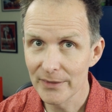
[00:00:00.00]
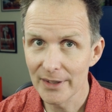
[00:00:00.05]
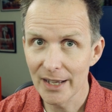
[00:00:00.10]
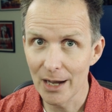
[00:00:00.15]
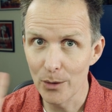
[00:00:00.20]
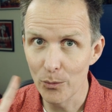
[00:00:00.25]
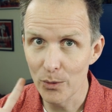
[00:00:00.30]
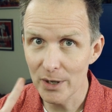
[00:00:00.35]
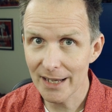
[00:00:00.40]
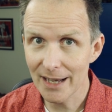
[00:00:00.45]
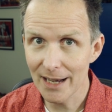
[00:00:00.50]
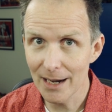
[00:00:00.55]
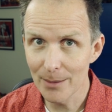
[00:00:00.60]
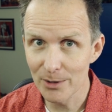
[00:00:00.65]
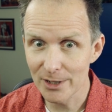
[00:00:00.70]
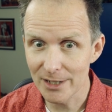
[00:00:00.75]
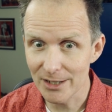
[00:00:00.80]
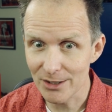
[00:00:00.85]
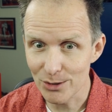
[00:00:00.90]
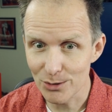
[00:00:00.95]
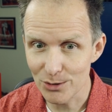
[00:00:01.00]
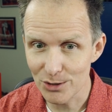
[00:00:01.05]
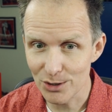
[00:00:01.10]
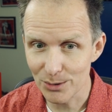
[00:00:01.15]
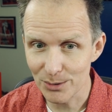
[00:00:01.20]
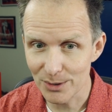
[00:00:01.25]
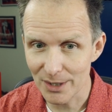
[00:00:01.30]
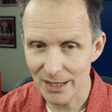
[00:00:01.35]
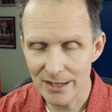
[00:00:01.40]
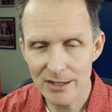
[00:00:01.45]
On what camera did you
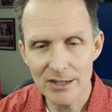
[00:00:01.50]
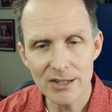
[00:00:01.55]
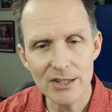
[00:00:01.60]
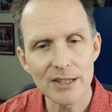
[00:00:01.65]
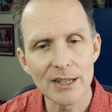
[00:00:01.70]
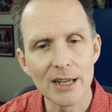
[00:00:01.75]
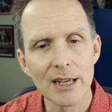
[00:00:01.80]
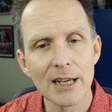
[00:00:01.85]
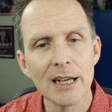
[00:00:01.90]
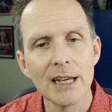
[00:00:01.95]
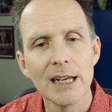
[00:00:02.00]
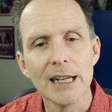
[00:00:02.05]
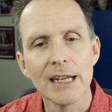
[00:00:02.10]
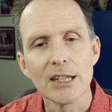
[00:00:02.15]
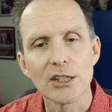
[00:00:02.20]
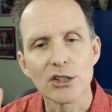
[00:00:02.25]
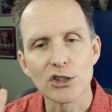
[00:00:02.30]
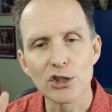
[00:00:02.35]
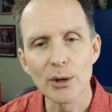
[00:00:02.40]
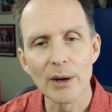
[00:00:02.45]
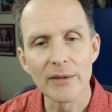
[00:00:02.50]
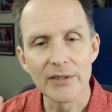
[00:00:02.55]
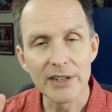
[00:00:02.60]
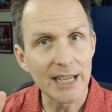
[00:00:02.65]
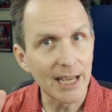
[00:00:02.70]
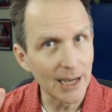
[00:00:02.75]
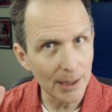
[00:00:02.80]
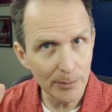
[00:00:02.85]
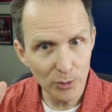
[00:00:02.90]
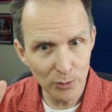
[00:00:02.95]
shoot this? Do you have a
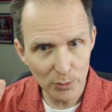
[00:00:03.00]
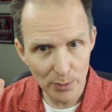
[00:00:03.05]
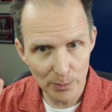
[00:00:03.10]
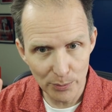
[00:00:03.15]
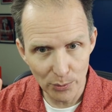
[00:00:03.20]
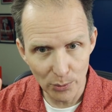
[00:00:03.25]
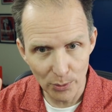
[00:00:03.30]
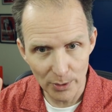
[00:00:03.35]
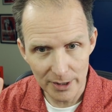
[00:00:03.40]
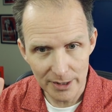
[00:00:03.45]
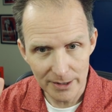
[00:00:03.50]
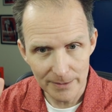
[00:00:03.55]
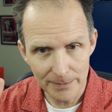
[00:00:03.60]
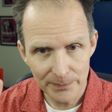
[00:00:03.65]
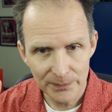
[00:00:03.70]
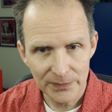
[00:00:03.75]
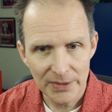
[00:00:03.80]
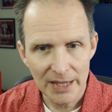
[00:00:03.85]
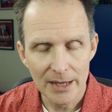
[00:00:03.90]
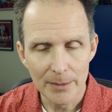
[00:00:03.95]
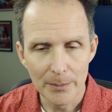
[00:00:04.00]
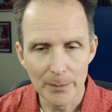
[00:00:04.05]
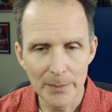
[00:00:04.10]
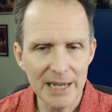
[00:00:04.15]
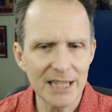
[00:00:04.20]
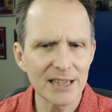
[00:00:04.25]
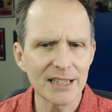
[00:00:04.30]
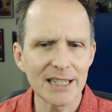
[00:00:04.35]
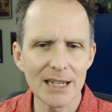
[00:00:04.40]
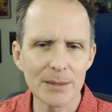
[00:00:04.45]
camera report?
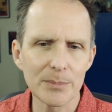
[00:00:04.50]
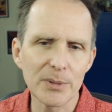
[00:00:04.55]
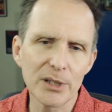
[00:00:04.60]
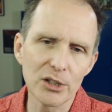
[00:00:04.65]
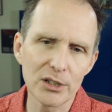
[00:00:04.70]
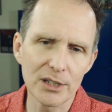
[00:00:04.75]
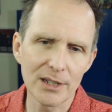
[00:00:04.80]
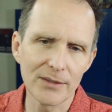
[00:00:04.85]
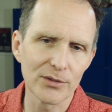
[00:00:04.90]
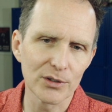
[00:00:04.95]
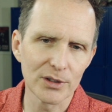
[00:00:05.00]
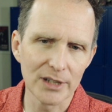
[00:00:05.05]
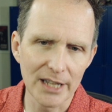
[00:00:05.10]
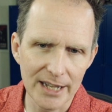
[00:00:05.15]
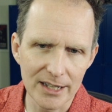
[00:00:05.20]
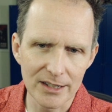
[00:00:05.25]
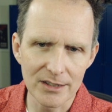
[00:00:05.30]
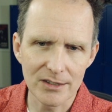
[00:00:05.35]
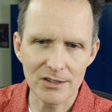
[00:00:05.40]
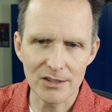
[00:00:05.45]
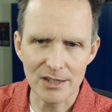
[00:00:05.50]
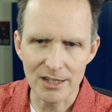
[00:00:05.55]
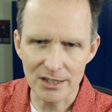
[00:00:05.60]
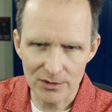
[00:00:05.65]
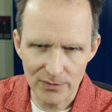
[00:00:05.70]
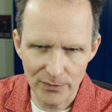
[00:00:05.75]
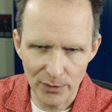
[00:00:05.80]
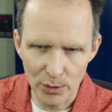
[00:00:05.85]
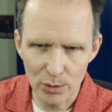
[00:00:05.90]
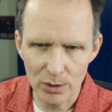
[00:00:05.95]
Mainly I'd be looking for lens
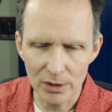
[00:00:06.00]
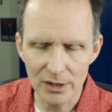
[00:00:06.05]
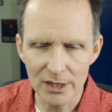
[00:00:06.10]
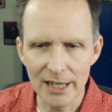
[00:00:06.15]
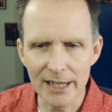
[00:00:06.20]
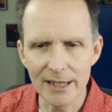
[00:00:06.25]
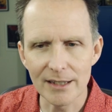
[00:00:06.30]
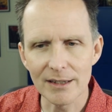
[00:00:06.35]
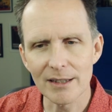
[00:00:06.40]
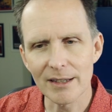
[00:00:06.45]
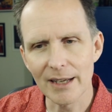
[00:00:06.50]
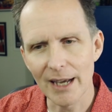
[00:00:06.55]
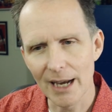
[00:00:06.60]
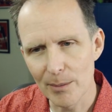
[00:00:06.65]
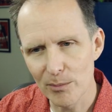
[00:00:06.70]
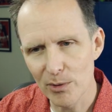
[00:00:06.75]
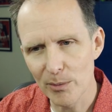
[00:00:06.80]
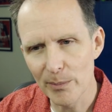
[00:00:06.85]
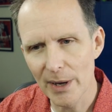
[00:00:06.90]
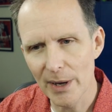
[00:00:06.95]
focal length, camera